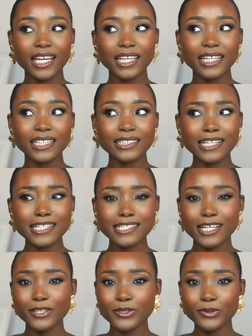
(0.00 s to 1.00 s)
in
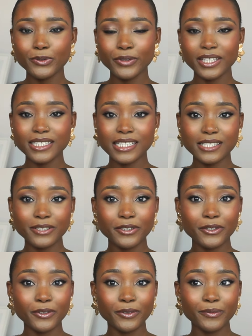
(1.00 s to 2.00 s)
less than 2 weeks, it's
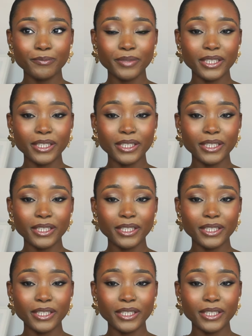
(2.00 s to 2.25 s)
gonna